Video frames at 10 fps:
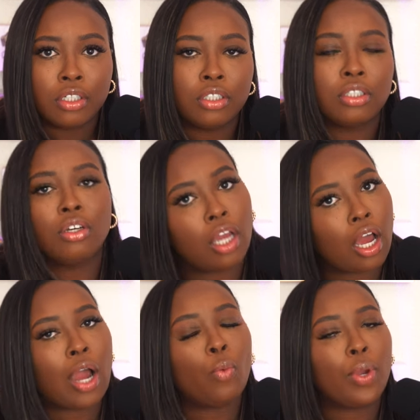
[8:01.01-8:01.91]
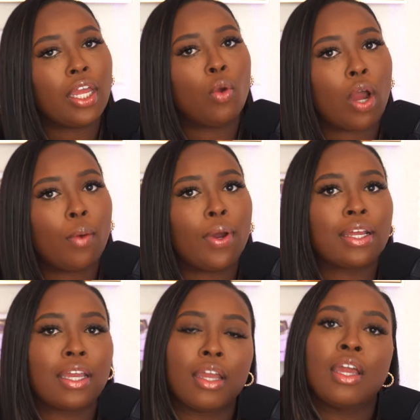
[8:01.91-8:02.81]
So, y'all, I went in Wawa
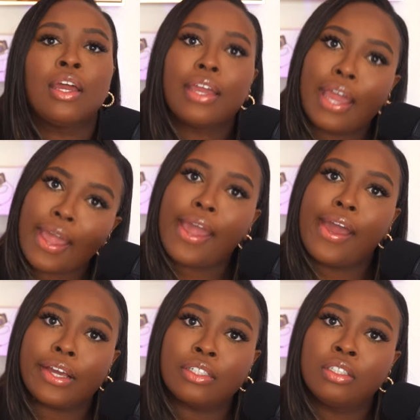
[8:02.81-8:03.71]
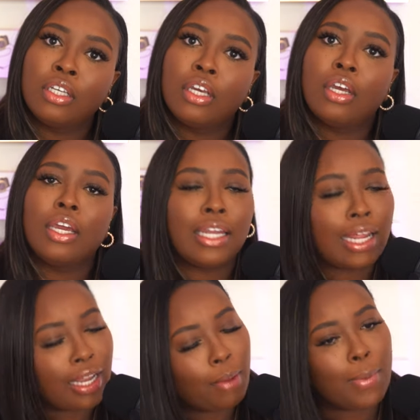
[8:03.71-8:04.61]
to get cash, and
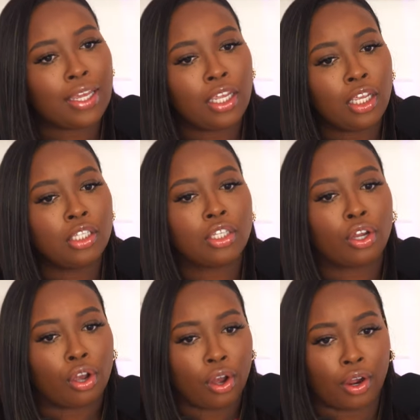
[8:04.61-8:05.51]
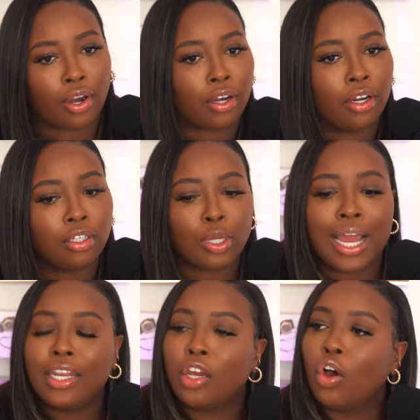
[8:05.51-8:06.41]
I locked my keys in the car. So
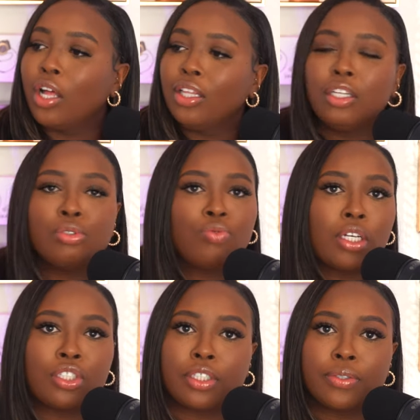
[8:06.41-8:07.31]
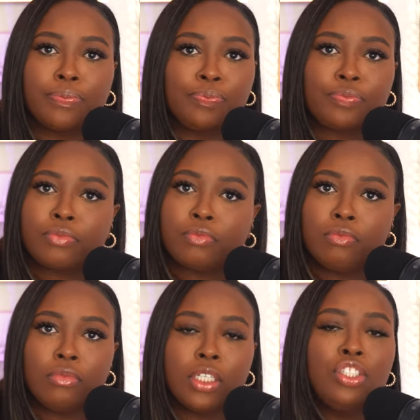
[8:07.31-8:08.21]
I did all of this rushing
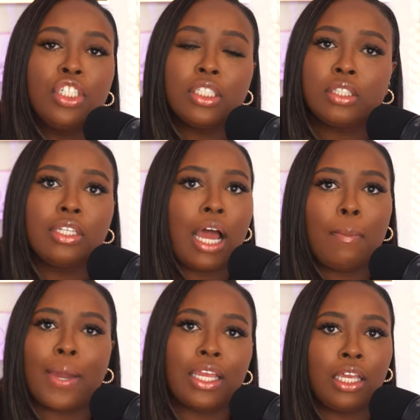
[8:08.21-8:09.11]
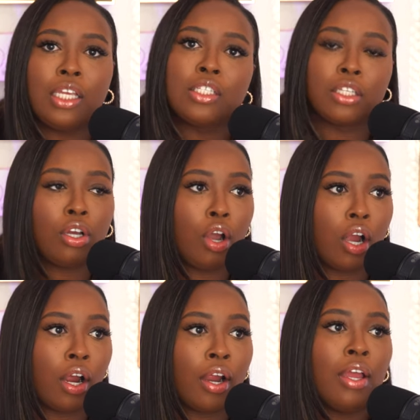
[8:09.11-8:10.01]
just to lock my keys in the
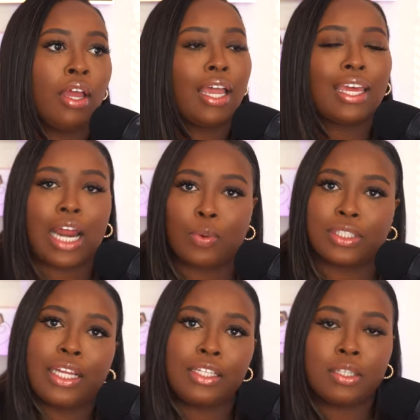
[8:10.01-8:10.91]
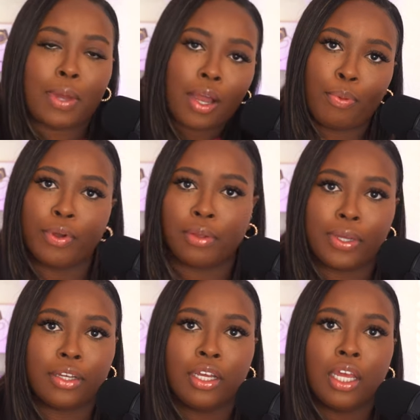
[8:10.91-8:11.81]
car, and I was late to my appointment.